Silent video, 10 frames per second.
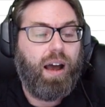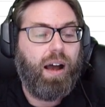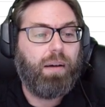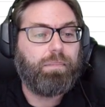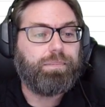
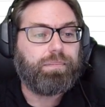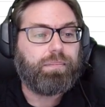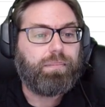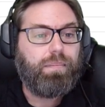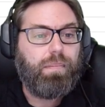But
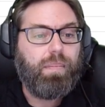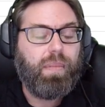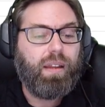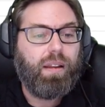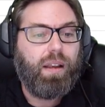
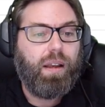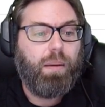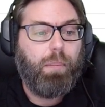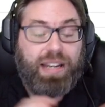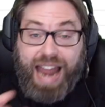
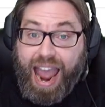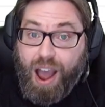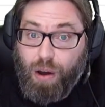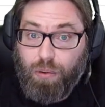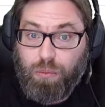
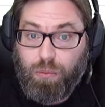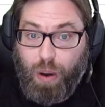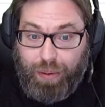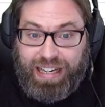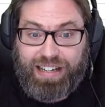now
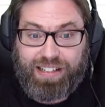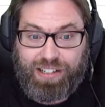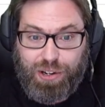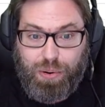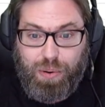what we need
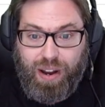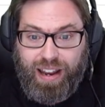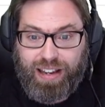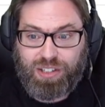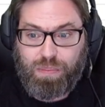to do
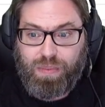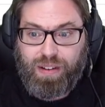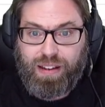is